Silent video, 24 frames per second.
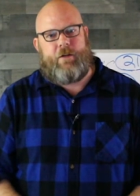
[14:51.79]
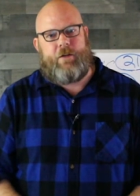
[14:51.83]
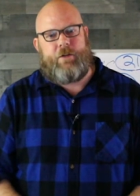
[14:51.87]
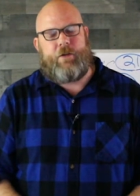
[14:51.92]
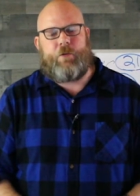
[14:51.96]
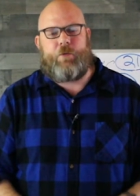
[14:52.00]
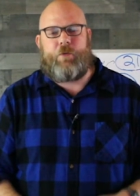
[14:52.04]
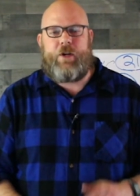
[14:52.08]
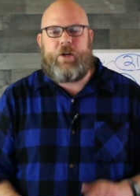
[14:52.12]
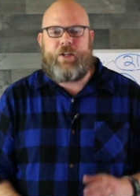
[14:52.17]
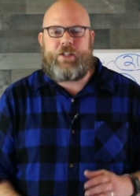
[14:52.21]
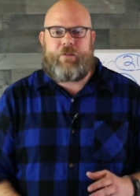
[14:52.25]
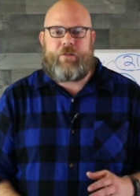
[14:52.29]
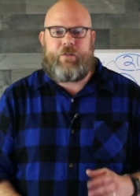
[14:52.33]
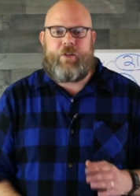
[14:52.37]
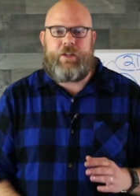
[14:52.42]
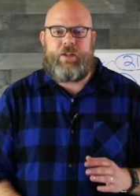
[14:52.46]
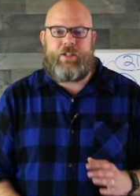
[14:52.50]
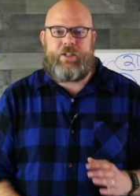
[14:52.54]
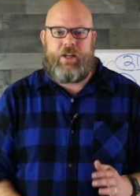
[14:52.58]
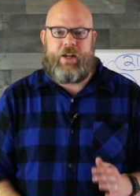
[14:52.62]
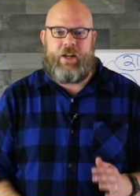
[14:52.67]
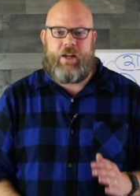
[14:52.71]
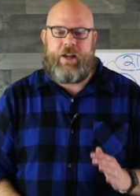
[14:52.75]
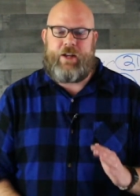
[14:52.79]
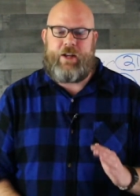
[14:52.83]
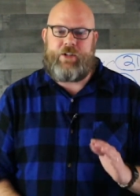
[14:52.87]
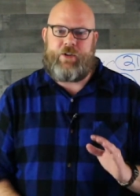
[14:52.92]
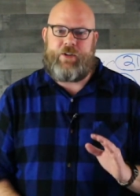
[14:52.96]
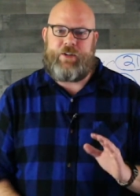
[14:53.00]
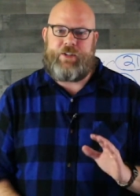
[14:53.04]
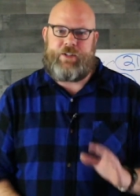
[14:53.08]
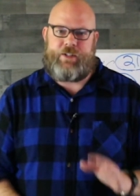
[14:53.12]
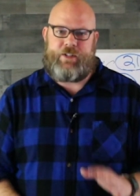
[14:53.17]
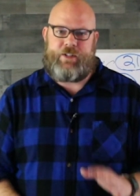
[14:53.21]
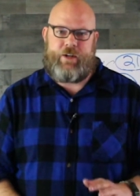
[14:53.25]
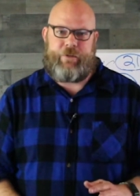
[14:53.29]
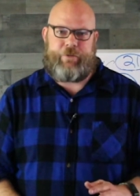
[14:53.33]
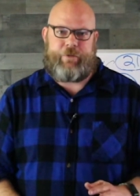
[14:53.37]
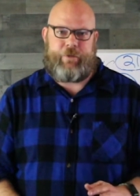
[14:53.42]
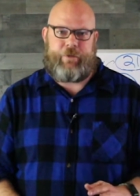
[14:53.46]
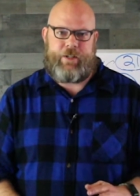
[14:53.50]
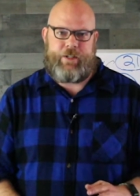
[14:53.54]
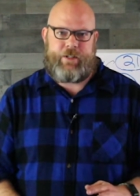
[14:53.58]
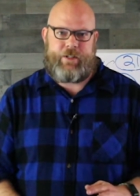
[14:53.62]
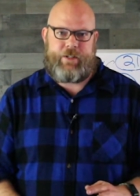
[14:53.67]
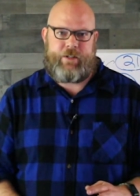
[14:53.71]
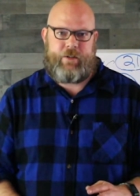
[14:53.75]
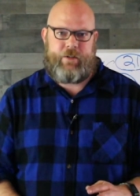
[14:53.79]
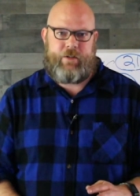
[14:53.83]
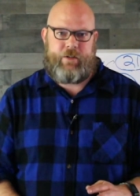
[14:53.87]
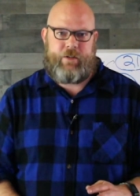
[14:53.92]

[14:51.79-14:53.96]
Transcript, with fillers: The risk for the teenager is different.